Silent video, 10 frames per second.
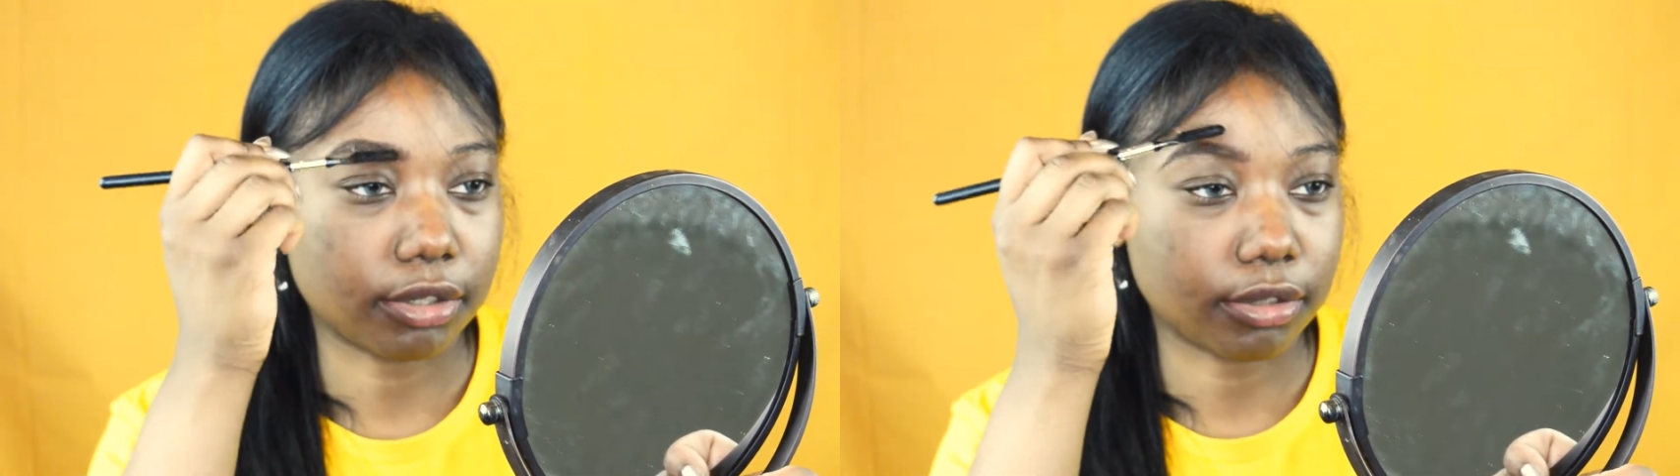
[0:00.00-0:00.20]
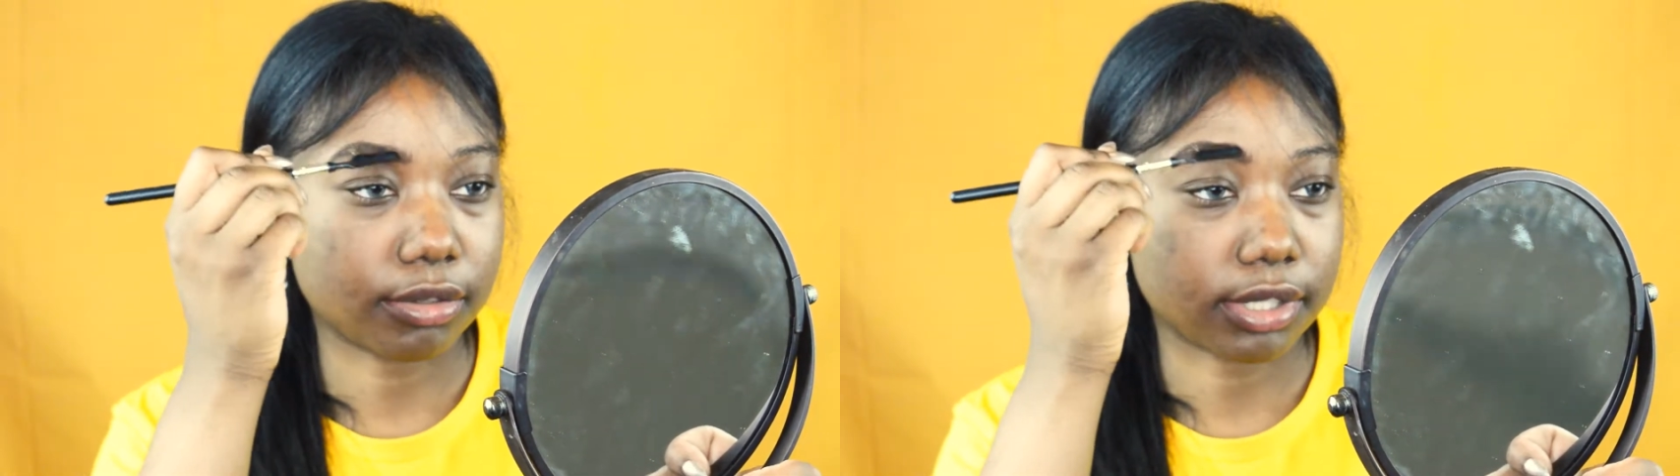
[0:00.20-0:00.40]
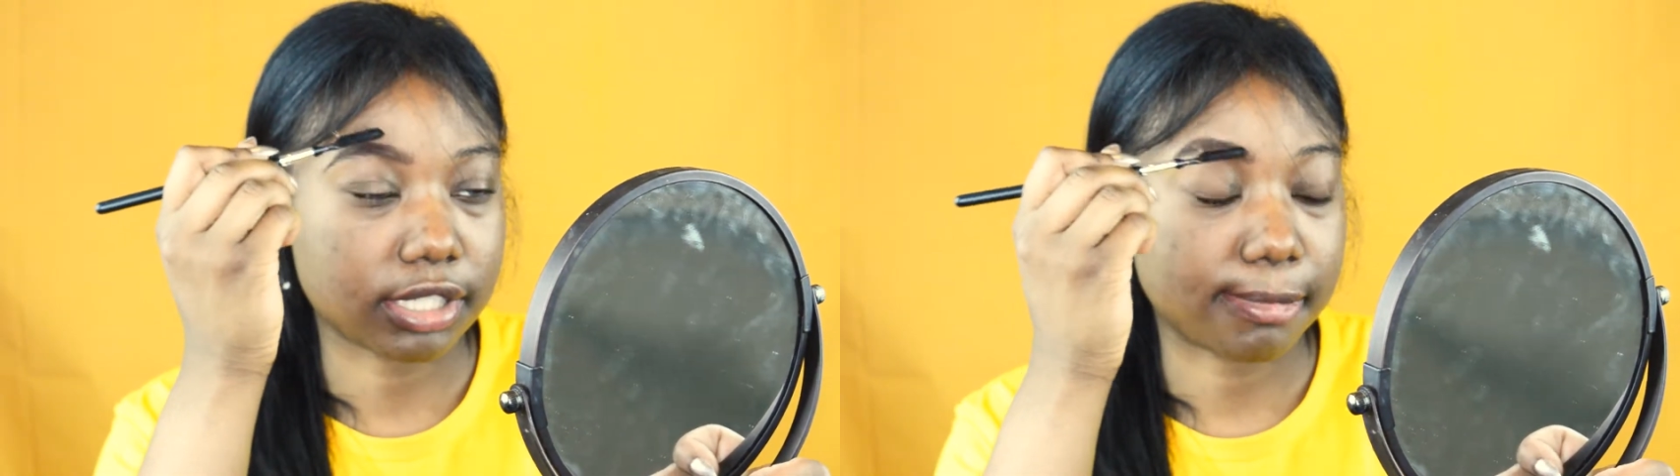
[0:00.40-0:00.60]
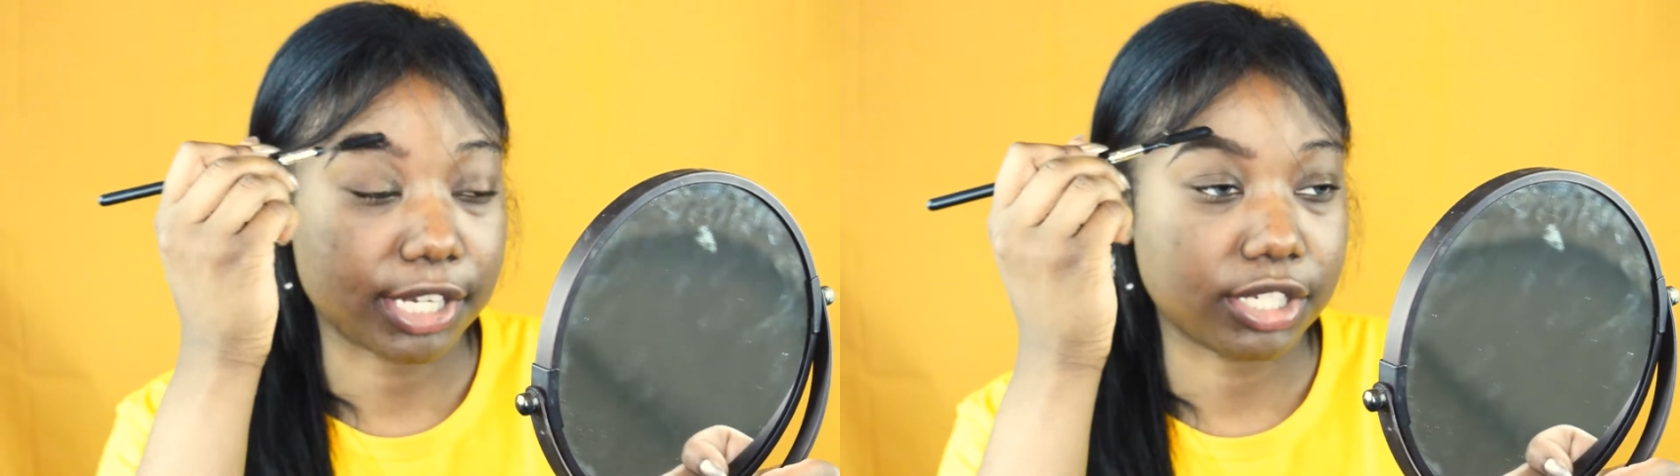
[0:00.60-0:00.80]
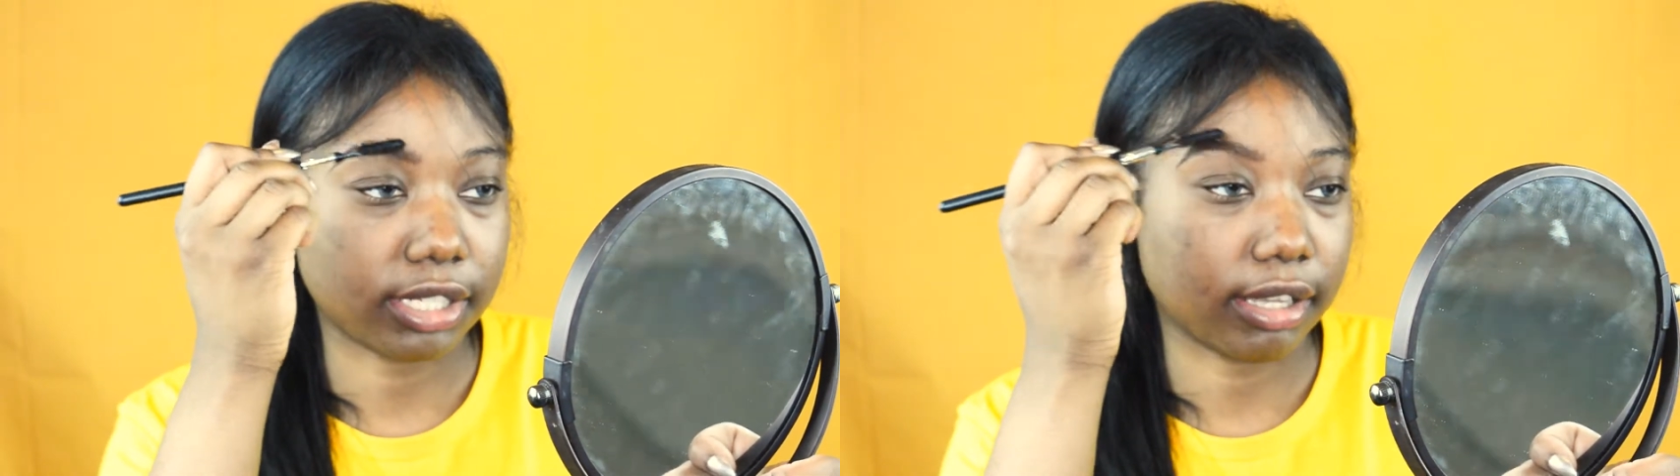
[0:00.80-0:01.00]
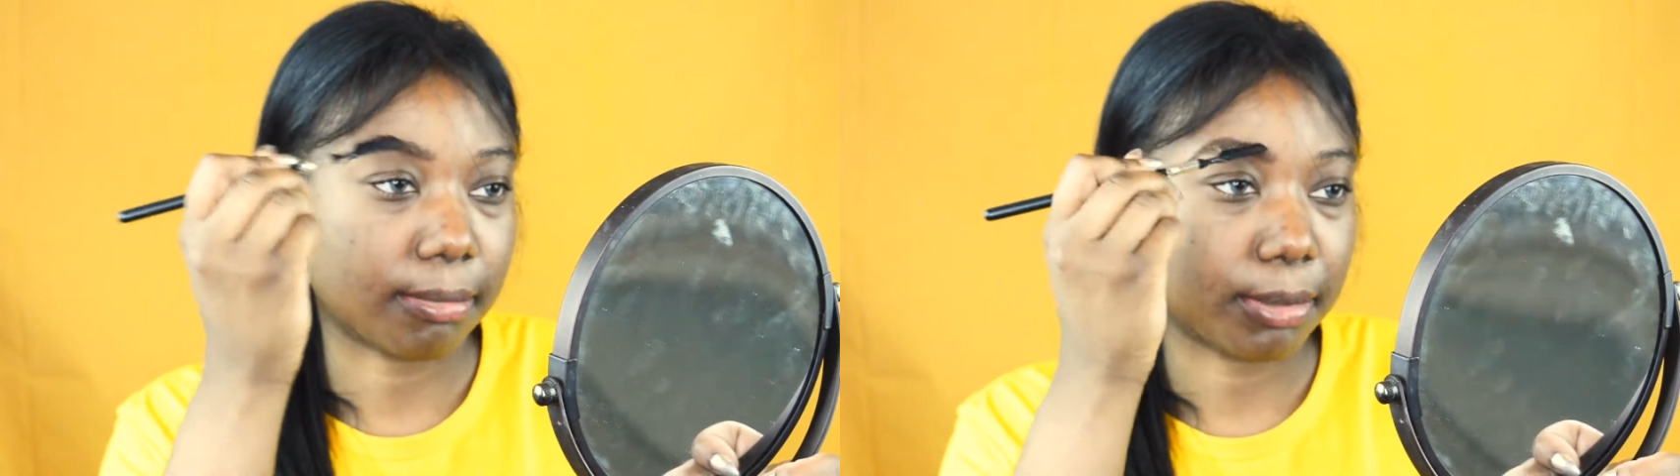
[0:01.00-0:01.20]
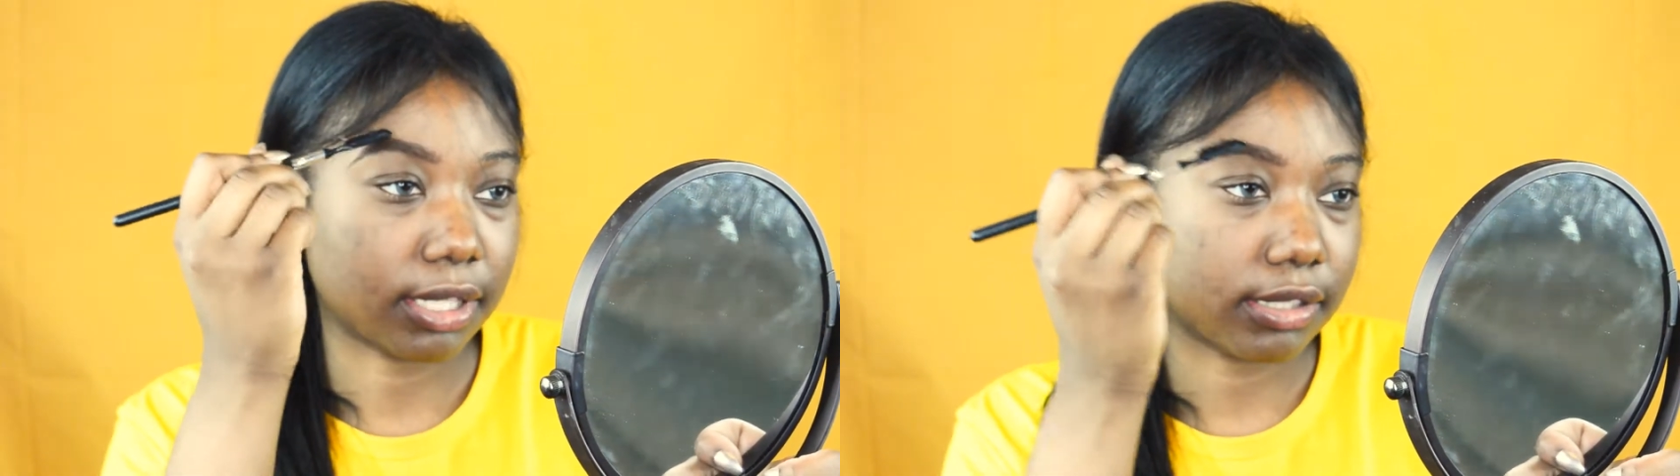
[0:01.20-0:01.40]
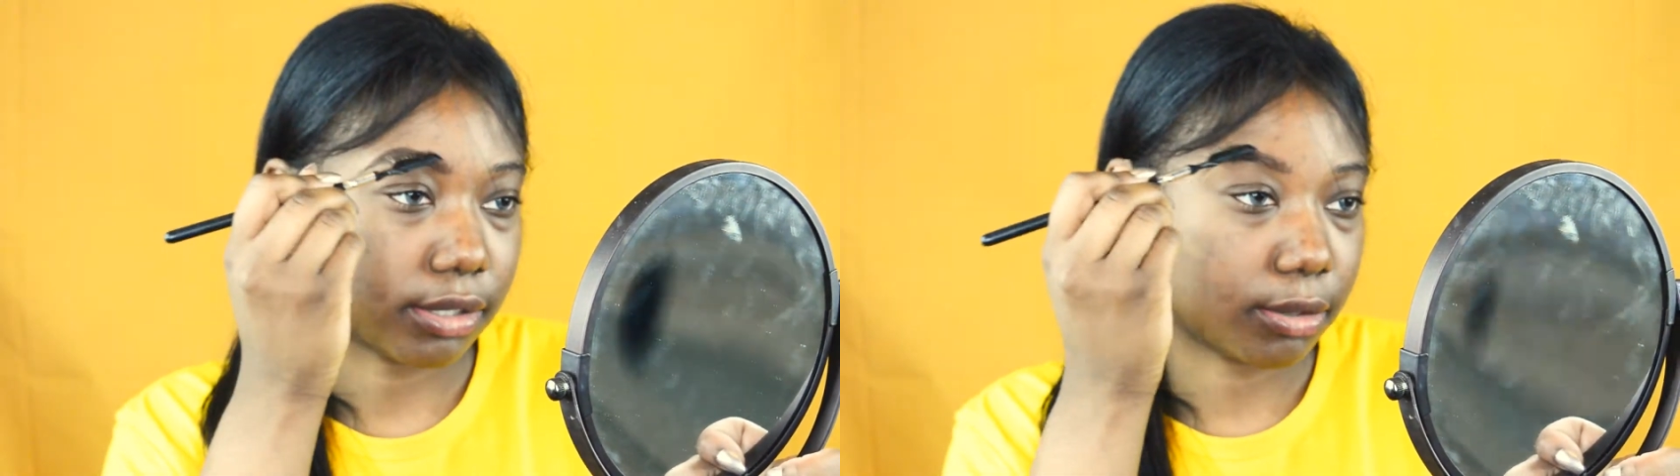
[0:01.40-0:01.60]
use especially a
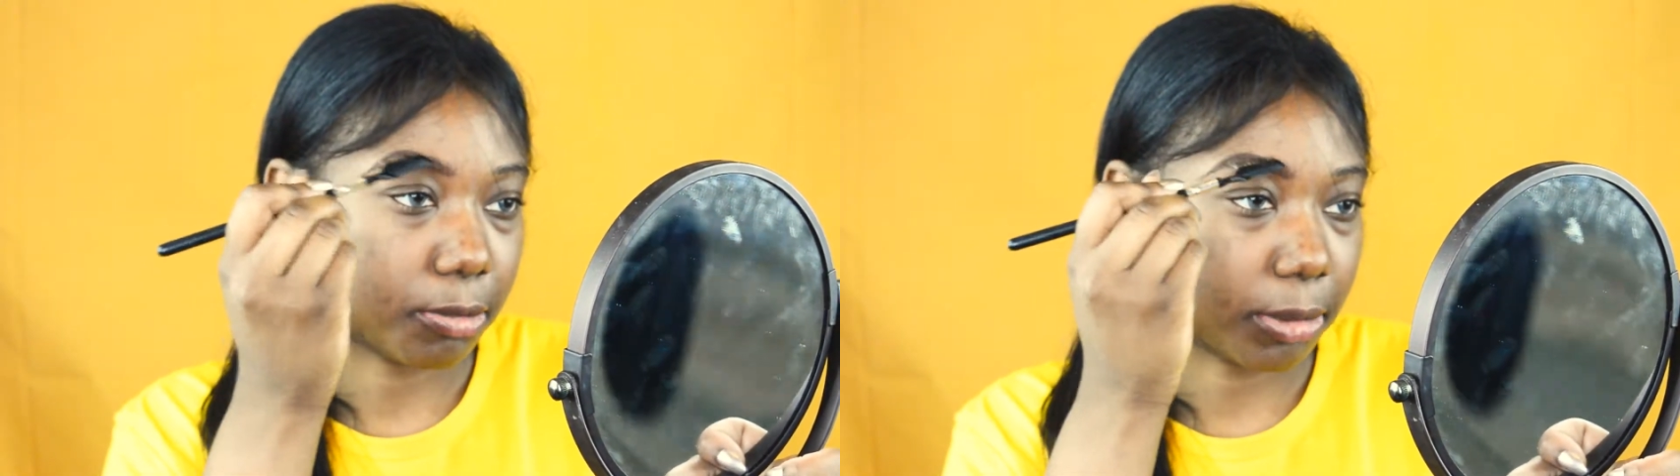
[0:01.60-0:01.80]
pencil